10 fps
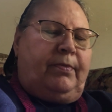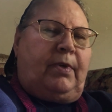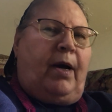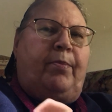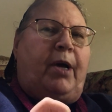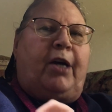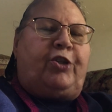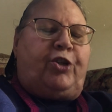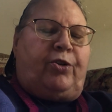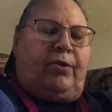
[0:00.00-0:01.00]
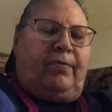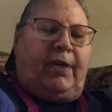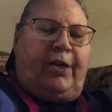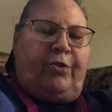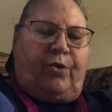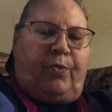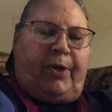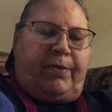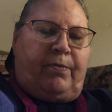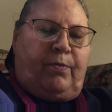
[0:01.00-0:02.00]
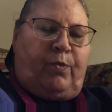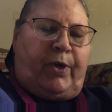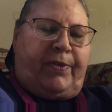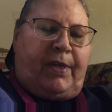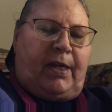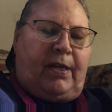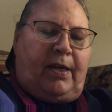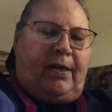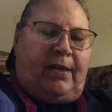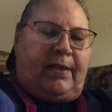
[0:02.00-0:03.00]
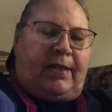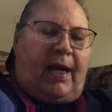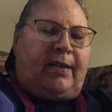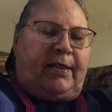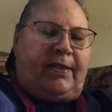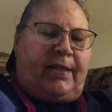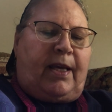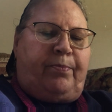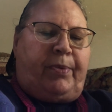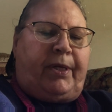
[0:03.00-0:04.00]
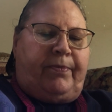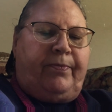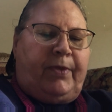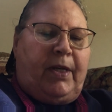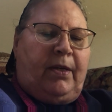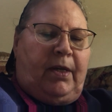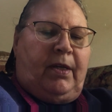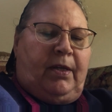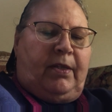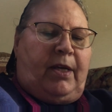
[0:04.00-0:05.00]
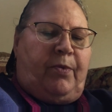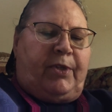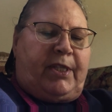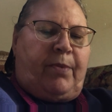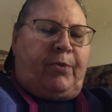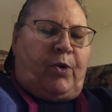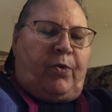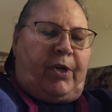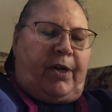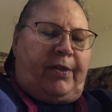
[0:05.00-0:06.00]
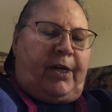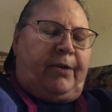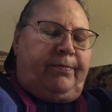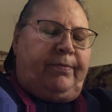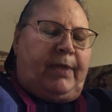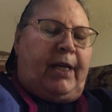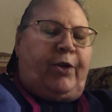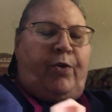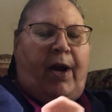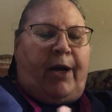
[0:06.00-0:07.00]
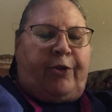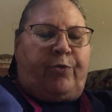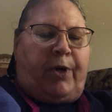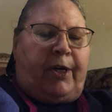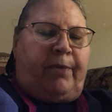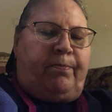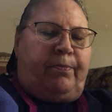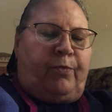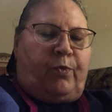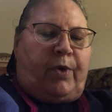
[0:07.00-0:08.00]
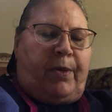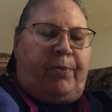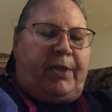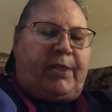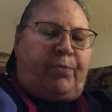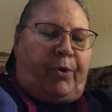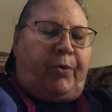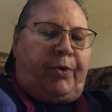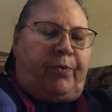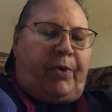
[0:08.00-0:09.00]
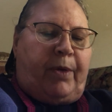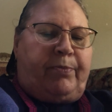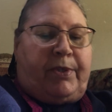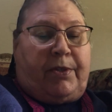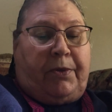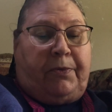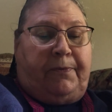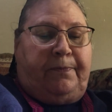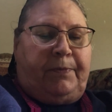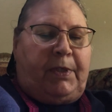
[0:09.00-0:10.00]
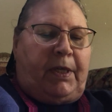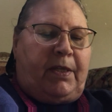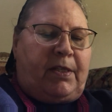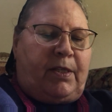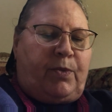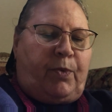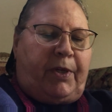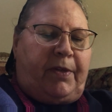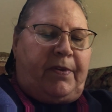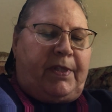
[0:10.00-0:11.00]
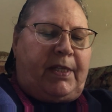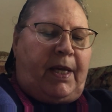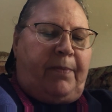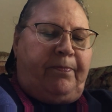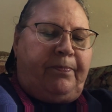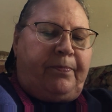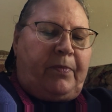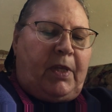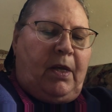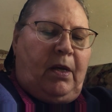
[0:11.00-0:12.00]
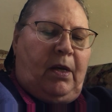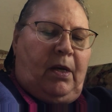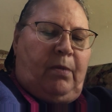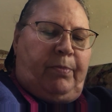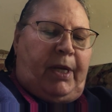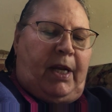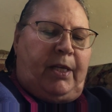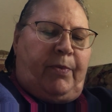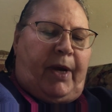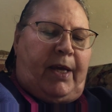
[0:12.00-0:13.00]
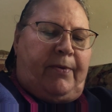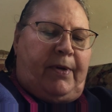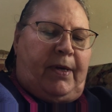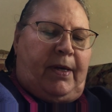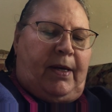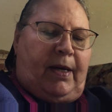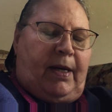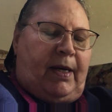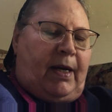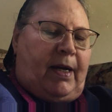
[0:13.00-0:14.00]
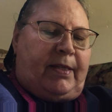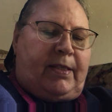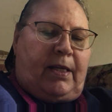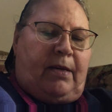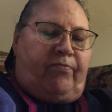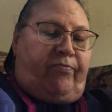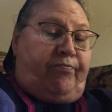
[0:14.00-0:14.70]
I'm not sure. I don't know what they exactly said, but there was something going on there. And a cracked rib is a broken rib, so I guess it's one and the same. But anyway, and I said